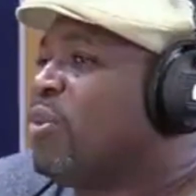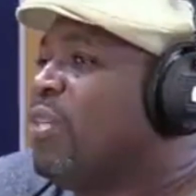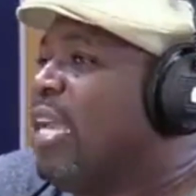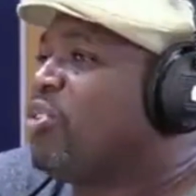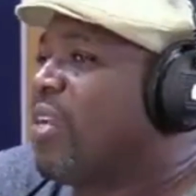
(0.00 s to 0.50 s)

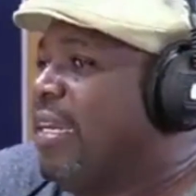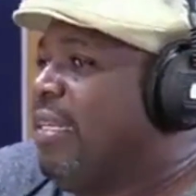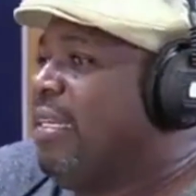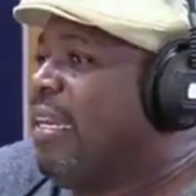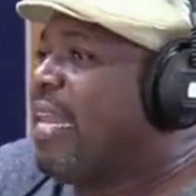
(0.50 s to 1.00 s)

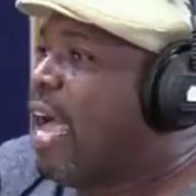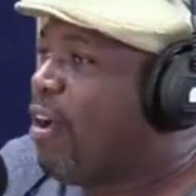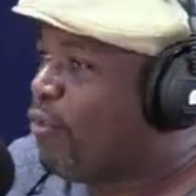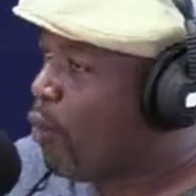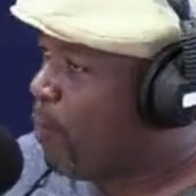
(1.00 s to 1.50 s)
naturally
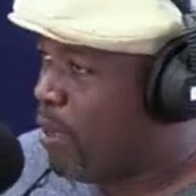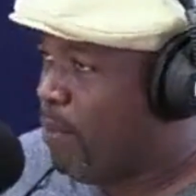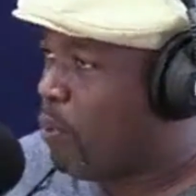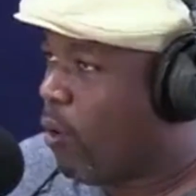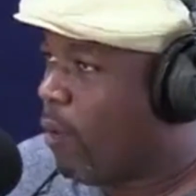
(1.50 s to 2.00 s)
love your
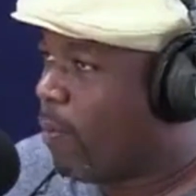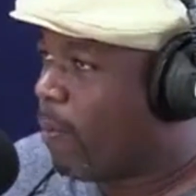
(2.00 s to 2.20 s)
people.